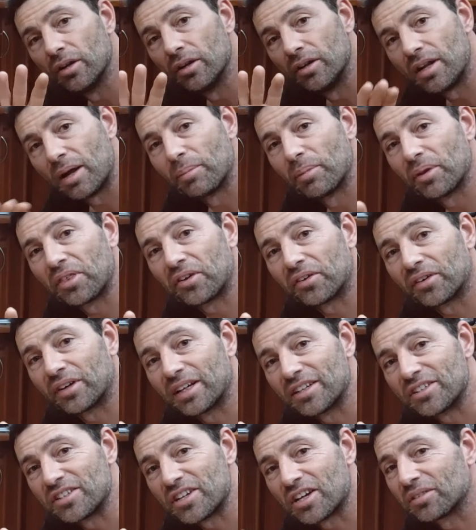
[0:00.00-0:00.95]
Number
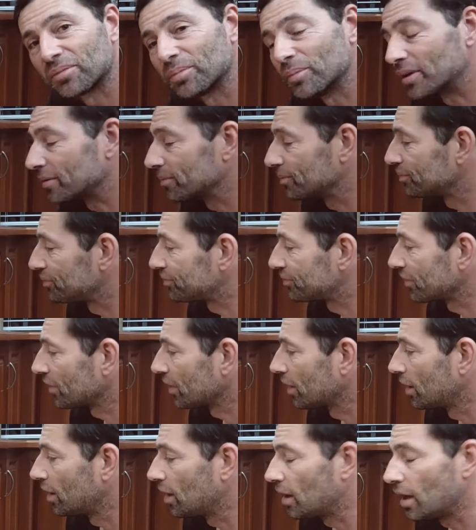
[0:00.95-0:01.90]
3 adjustment.
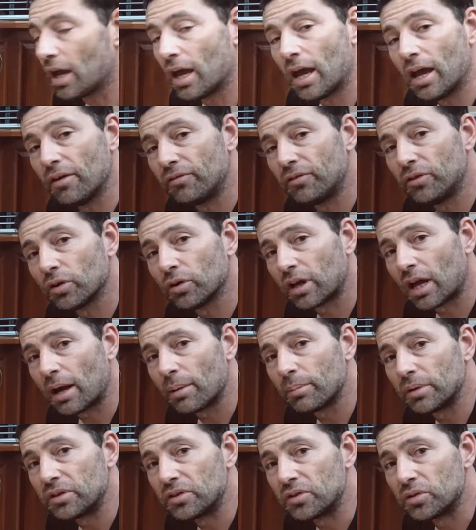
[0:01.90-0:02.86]
If your
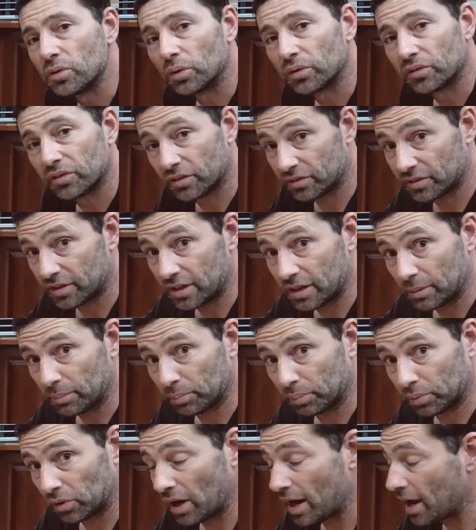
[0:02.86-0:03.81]
cupboard doors are sitting
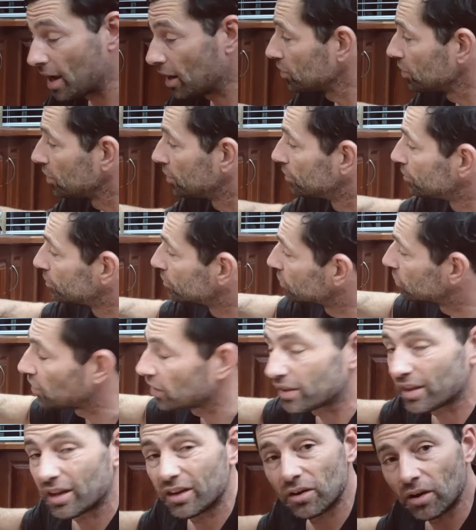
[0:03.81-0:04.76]
proud,
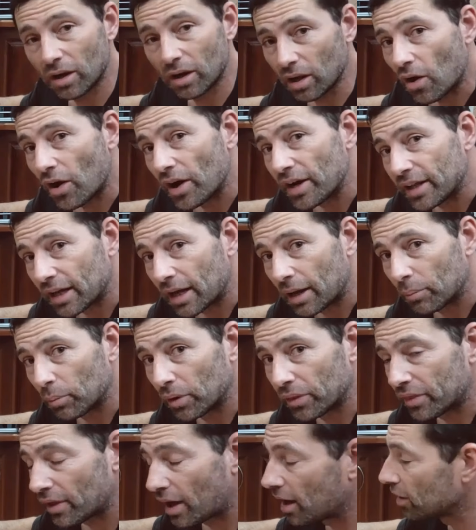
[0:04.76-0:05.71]
so they're not lining up
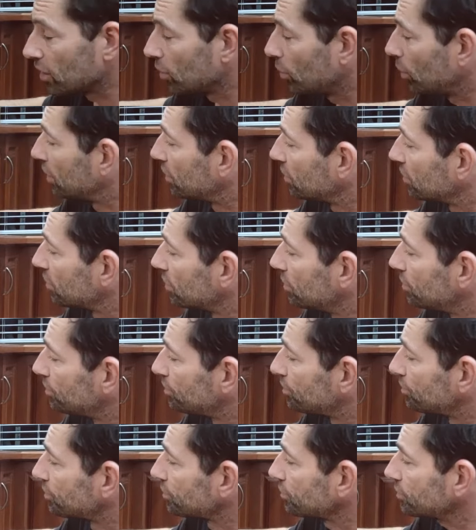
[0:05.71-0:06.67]
with the other ones,
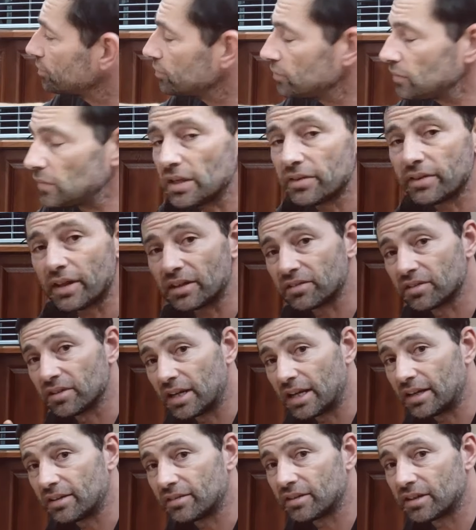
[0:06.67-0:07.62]
that's an
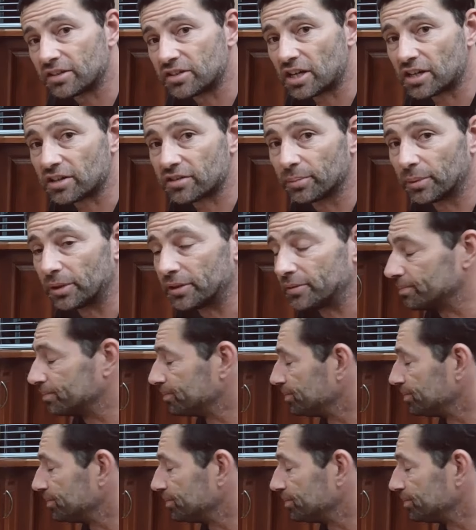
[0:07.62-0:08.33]
easy adjustment.